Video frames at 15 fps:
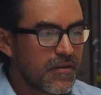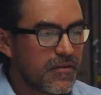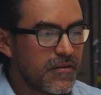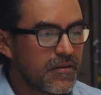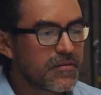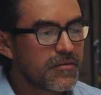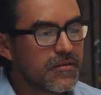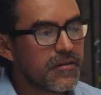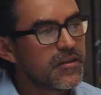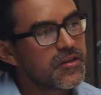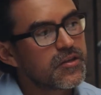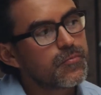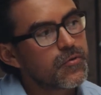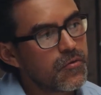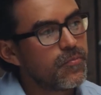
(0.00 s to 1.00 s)

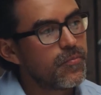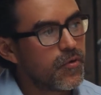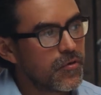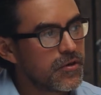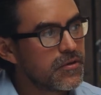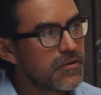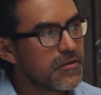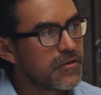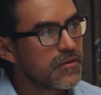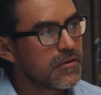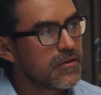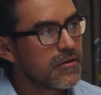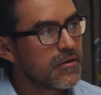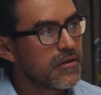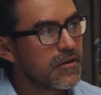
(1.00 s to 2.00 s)
this component
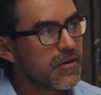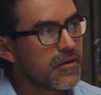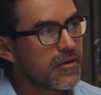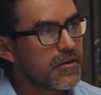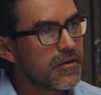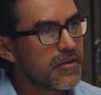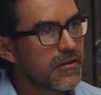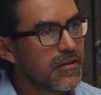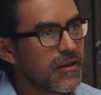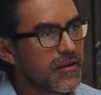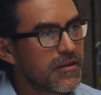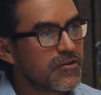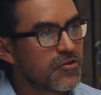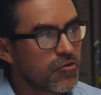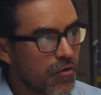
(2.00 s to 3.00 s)

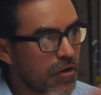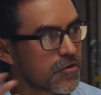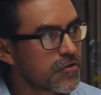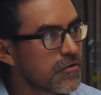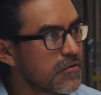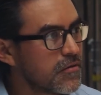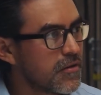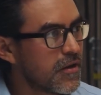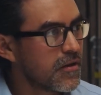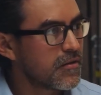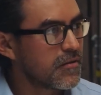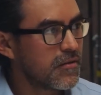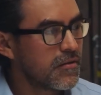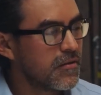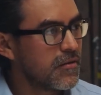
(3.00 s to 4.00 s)
like a structure,
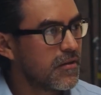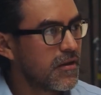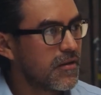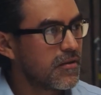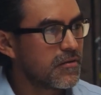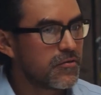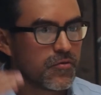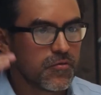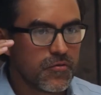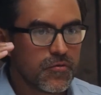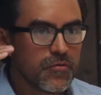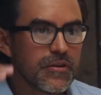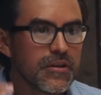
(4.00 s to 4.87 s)
like a to-do